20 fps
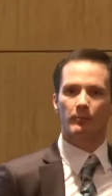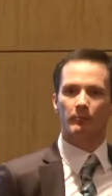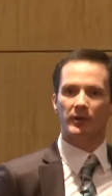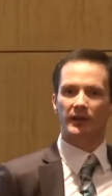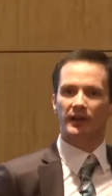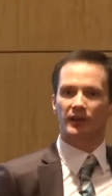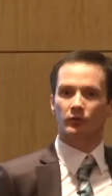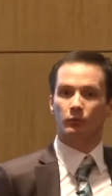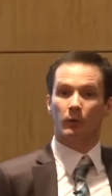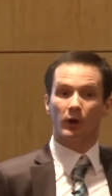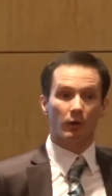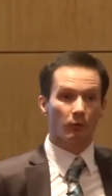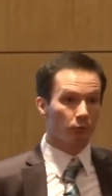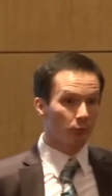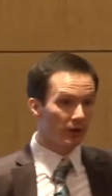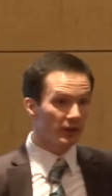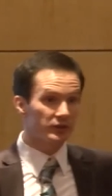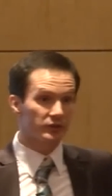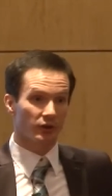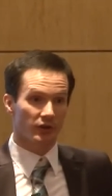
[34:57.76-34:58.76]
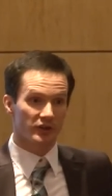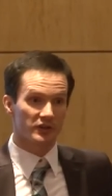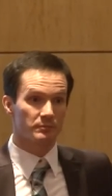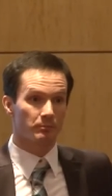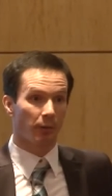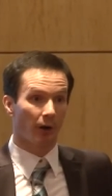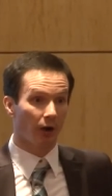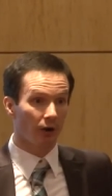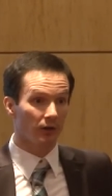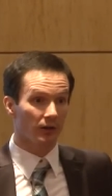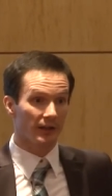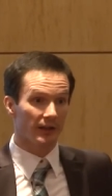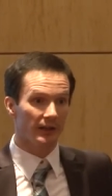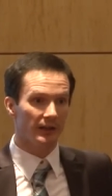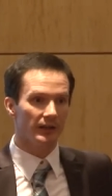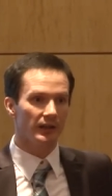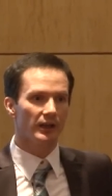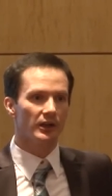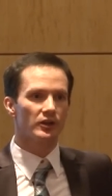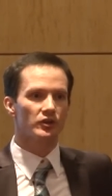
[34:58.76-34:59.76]
Because, well, research
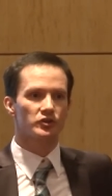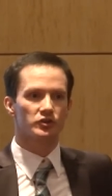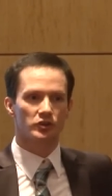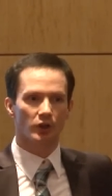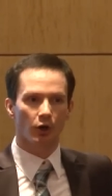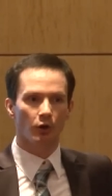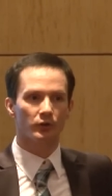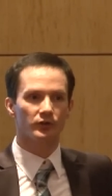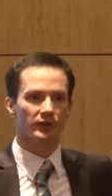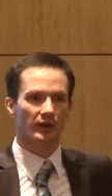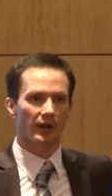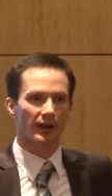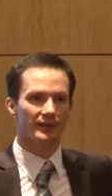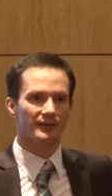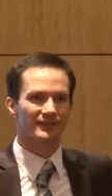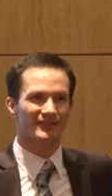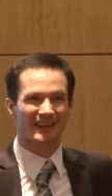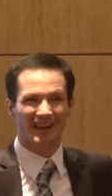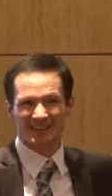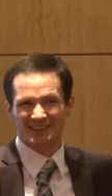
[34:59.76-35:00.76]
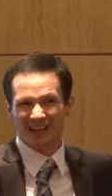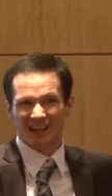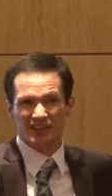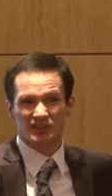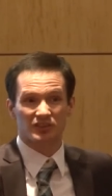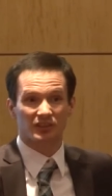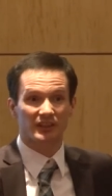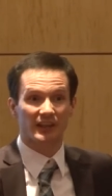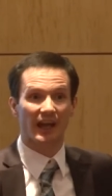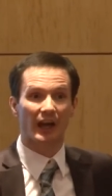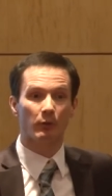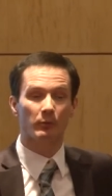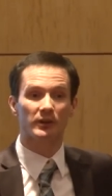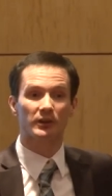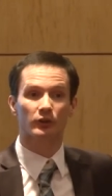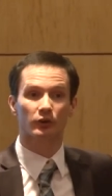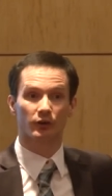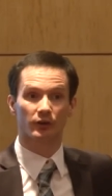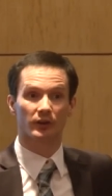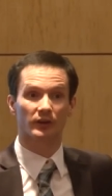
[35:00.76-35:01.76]
partly shows us that's actually how we
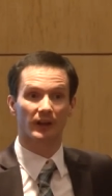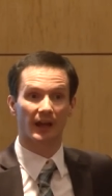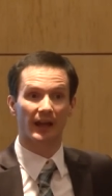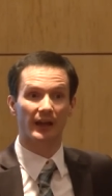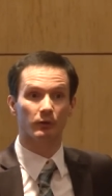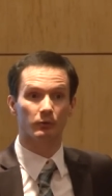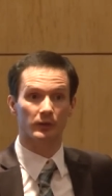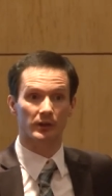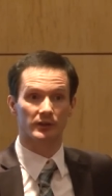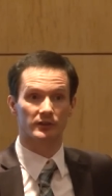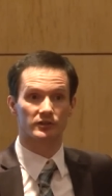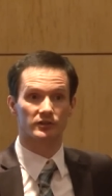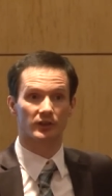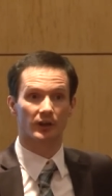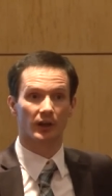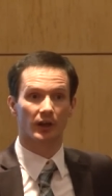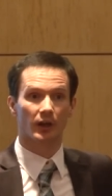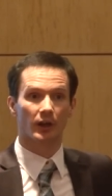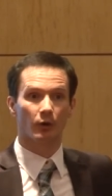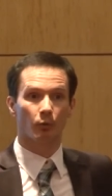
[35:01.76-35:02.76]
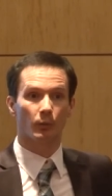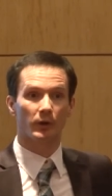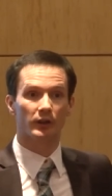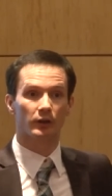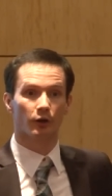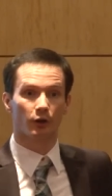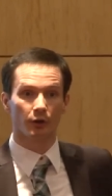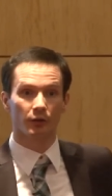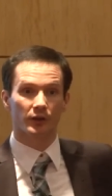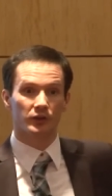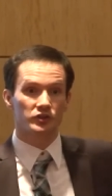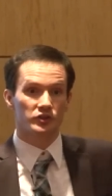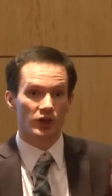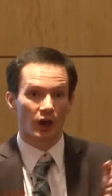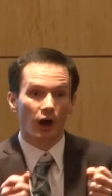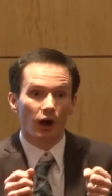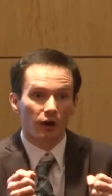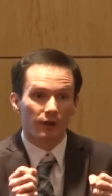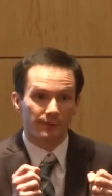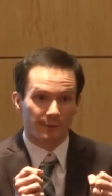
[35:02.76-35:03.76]
learn a language. We learn the
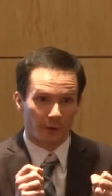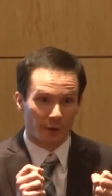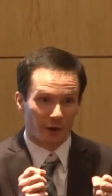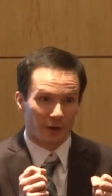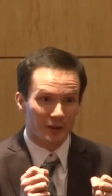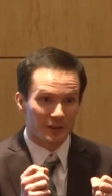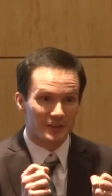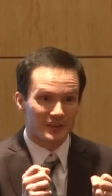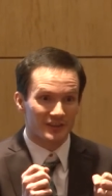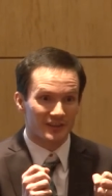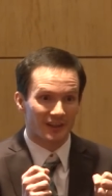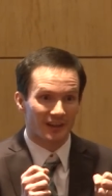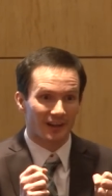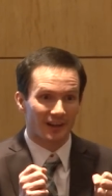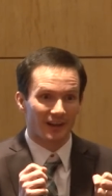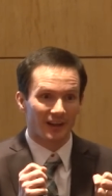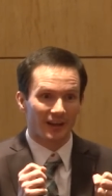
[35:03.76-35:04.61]
chunk first,